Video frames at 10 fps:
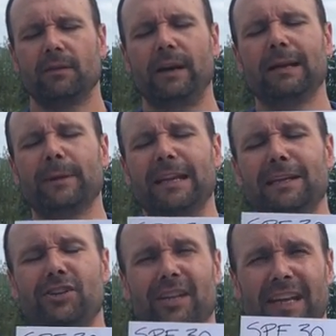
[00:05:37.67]

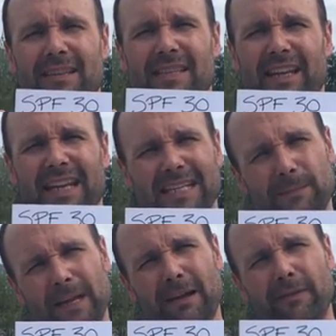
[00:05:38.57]
recommendation is an
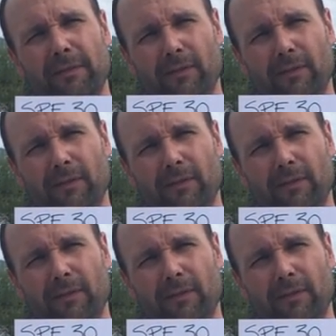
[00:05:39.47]
SPF